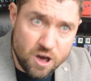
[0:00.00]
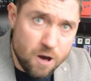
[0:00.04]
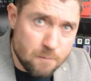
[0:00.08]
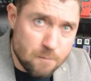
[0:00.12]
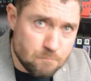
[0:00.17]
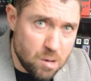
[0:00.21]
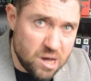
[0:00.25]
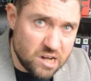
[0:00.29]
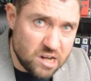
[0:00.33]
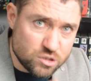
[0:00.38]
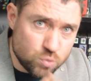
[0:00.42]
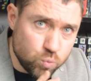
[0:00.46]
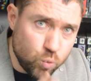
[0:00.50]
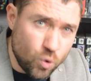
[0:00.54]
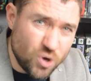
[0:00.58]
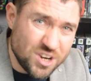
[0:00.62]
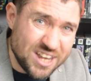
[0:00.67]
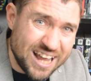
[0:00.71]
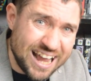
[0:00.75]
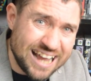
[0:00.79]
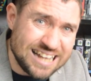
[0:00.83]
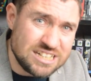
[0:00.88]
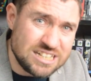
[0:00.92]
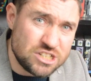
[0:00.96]
But what
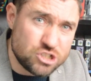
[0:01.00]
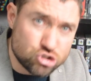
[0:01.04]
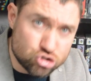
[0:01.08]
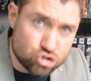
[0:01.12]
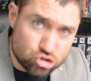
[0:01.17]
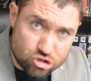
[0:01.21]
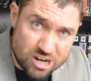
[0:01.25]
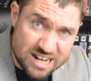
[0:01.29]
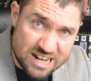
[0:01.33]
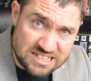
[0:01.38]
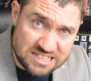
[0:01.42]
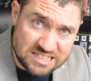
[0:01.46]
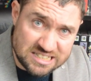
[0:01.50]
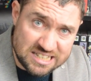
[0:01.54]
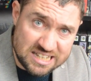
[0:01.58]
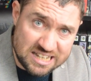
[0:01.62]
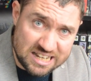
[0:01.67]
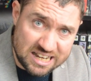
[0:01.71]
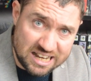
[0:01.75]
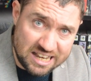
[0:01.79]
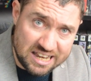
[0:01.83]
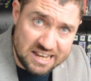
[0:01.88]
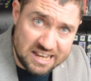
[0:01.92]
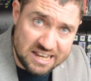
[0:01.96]
had
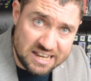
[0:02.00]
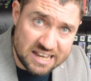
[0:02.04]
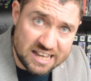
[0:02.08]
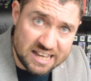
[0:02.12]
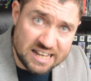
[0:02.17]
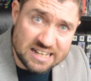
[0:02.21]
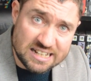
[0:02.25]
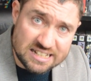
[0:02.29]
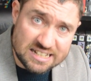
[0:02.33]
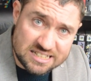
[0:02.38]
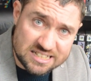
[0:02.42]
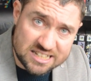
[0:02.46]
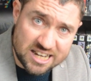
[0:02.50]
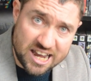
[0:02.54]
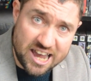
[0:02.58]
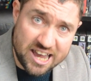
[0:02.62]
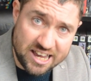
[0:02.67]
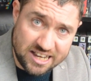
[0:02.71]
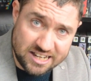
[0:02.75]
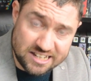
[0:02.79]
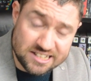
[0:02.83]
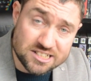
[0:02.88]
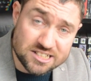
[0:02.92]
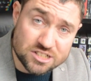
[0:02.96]
drastically
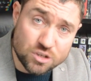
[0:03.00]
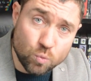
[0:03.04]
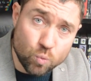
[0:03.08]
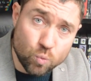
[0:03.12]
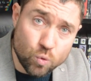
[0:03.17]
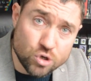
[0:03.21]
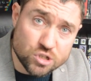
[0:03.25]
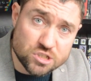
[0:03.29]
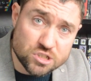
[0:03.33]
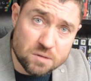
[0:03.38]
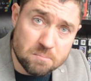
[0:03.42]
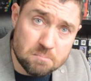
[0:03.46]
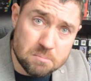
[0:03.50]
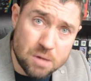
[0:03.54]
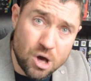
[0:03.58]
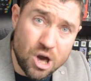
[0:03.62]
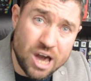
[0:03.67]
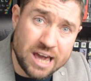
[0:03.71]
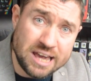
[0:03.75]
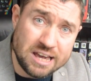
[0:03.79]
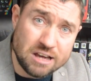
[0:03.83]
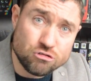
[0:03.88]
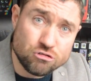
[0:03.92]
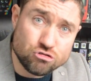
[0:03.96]
changed was
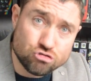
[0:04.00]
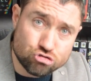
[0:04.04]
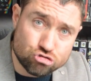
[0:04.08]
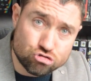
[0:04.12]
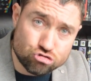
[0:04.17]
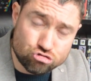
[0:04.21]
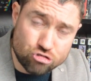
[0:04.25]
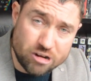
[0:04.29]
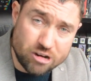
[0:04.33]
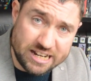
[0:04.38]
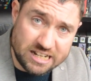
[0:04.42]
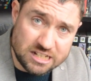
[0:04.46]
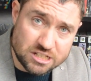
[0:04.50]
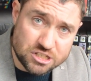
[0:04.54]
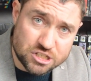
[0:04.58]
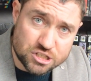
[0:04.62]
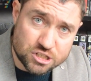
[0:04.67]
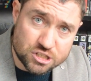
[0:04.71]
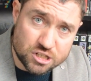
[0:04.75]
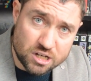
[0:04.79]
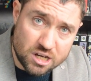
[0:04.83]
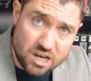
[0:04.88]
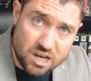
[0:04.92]
my reach.